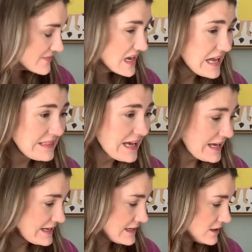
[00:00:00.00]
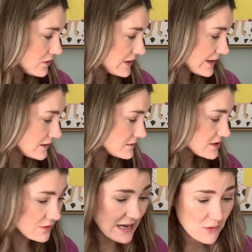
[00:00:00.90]
And then, okay,
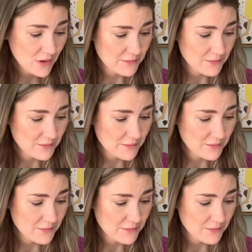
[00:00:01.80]
so now what